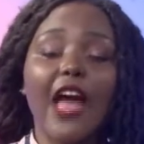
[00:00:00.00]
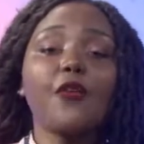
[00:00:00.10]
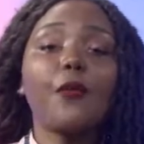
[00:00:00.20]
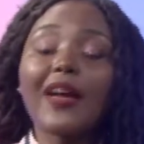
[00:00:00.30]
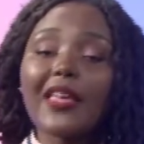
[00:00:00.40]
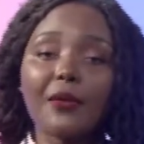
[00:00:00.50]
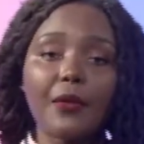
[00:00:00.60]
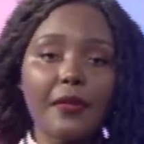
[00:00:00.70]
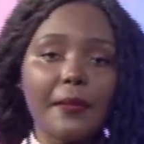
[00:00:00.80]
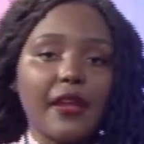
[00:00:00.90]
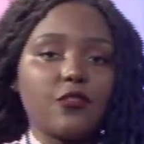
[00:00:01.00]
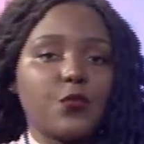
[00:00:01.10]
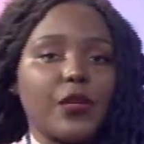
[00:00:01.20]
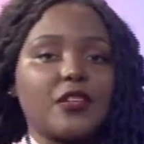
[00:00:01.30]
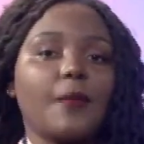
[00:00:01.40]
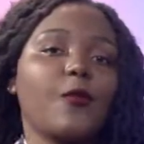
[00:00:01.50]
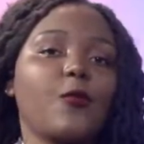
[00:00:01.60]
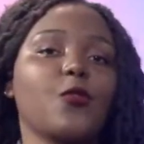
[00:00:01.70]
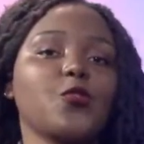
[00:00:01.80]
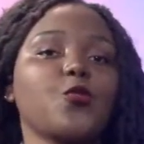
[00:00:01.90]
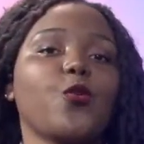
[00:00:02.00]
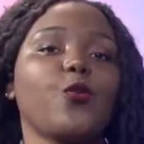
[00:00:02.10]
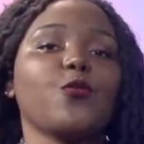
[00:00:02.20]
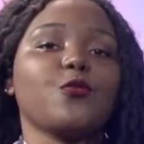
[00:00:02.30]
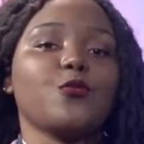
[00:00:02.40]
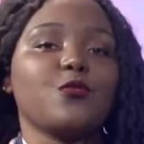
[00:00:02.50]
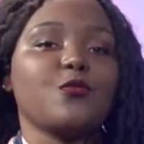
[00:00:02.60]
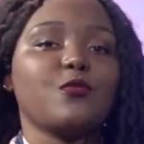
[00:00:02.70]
Are you working with a management? Ama uko solo, you know?